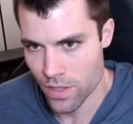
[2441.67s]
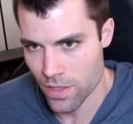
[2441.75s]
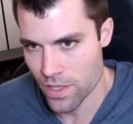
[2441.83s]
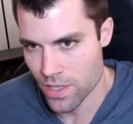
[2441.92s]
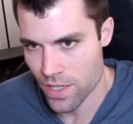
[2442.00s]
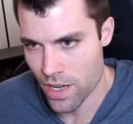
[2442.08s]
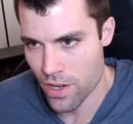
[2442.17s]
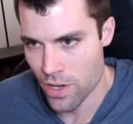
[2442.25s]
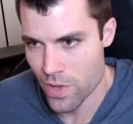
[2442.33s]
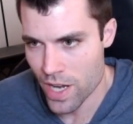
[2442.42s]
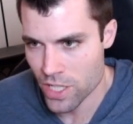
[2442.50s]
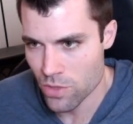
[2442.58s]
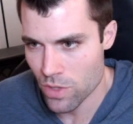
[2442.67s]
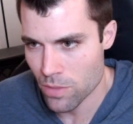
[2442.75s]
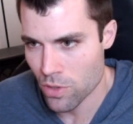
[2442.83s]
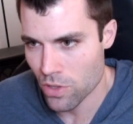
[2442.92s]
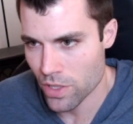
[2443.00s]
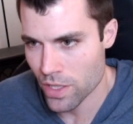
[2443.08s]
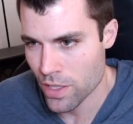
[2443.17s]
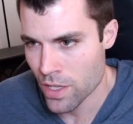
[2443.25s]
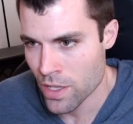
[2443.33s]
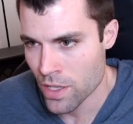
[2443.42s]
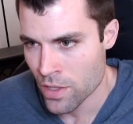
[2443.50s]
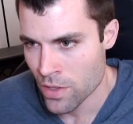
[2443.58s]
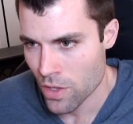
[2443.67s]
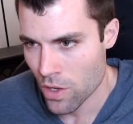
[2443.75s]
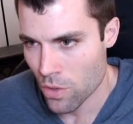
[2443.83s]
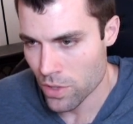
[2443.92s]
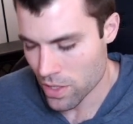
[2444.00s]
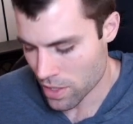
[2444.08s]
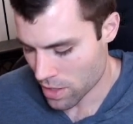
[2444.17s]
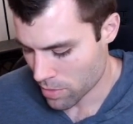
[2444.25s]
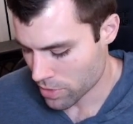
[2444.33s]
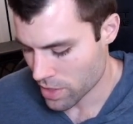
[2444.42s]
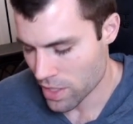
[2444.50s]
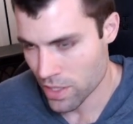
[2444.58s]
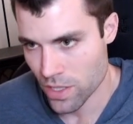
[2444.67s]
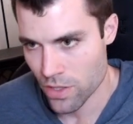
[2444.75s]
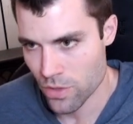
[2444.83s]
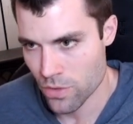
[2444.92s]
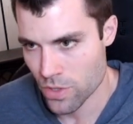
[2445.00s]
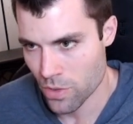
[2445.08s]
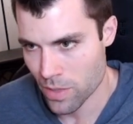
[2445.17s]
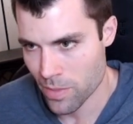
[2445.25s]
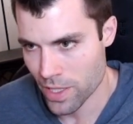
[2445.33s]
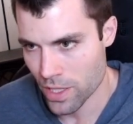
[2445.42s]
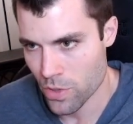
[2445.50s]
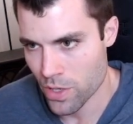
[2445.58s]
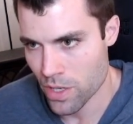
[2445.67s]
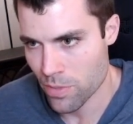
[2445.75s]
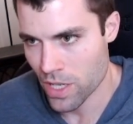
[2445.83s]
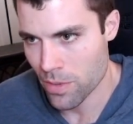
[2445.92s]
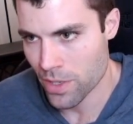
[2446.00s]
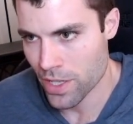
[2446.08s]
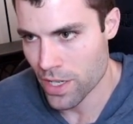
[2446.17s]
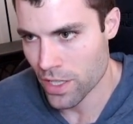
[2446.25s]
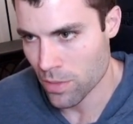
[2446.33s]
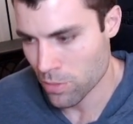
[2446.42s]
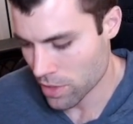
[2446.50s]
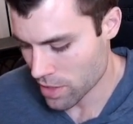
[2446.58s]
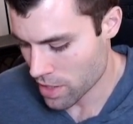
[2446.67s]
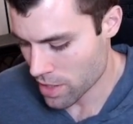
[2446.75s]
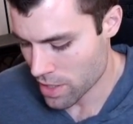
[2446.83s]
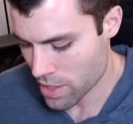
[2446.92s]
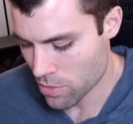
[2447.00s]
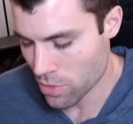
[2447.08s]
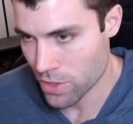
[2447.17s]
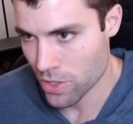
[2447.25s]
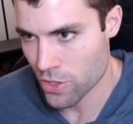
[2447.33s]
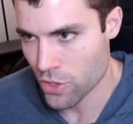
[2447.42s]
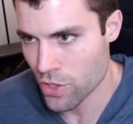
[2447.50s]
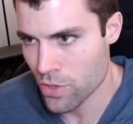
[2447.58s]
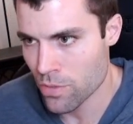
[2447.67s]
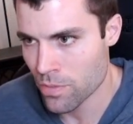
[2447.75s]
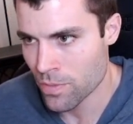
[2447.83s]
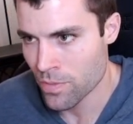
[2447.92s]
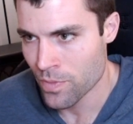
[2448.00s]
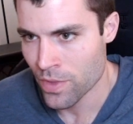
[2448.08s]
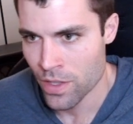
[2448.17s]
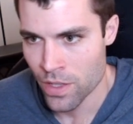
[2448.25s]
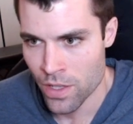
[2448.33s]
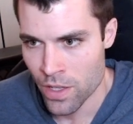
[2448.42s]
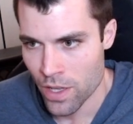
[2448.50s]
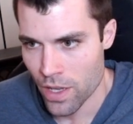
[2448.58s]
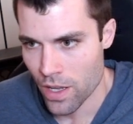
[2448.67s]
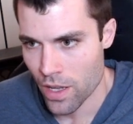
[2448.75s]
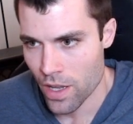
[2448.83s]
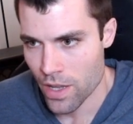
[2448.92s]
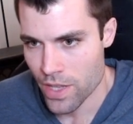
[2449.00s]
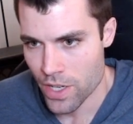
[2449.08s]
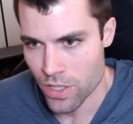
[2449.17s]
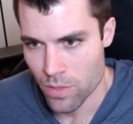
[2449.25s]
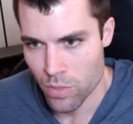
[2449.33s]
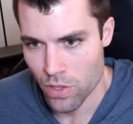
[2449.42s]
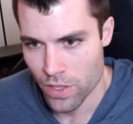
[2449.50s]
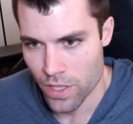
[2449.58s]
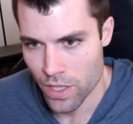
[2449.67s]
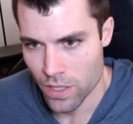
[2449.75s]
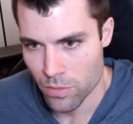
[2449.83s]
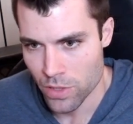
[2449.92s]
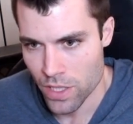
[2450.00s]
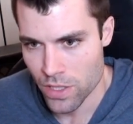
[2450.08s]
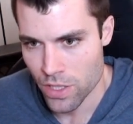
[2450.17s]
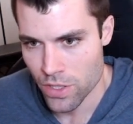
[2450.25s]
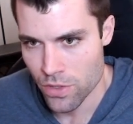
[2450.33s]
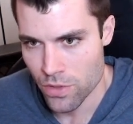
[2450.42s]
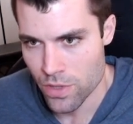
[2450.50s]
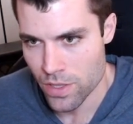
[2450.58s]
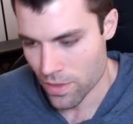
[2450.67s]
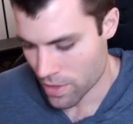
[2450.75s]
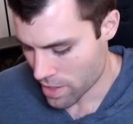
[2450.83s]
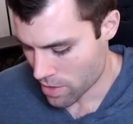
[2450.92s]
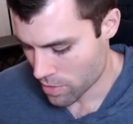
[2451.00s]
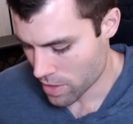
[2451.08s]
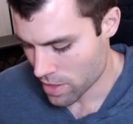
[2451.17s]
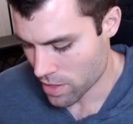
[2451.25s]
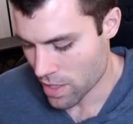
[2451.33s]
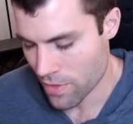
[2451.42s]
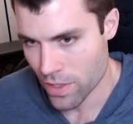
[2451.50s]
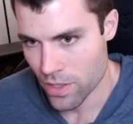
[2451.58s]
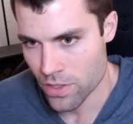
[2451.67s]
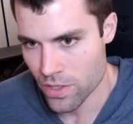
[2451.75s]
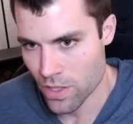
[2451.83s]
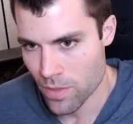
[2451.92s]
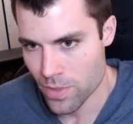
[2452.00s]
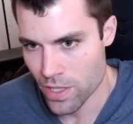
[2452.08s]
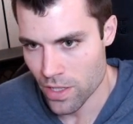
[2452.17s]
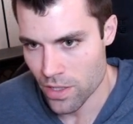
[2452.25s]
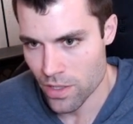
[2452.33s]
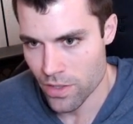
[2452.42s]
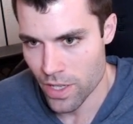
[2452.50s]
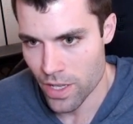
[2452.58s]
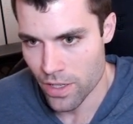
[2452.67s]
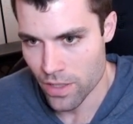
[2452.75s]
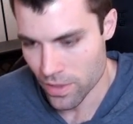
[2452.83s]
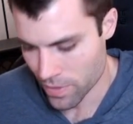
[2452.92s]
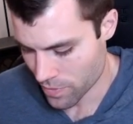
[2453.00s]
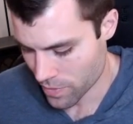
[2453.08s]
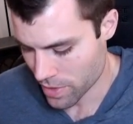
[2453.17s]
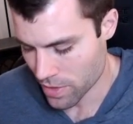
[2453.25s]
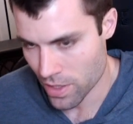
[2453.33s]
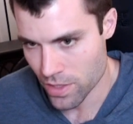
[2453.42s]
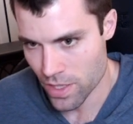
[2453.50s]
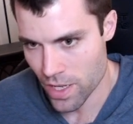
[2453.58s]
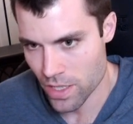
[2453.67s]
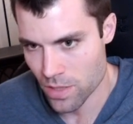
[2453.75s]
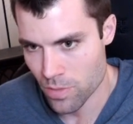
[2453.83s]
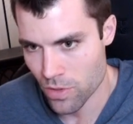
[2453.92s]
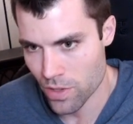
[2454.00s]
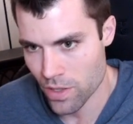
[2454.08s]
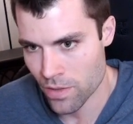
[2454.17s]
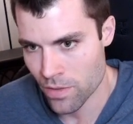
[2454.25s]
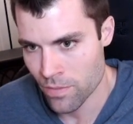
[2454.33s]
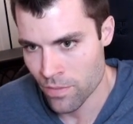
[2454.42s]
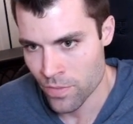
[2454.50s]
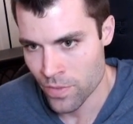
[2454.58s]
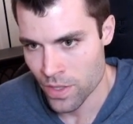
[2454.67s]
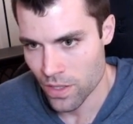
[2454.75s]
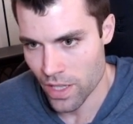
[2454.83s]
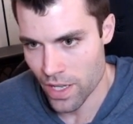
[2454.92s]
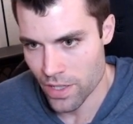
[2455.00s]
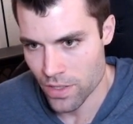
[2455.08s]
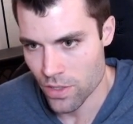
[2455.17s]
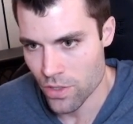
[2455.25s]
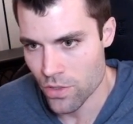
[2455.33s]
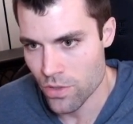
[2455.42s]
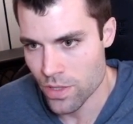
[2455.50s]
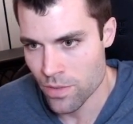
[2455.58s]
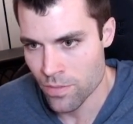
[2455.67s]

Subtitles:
scenario, we actually want to pull in only the completed to-dos. So we're going to make a query parameter here, completed equal to true. And that should pull in our completed to-dos. Now we need to have another script here that does an export let to-dos.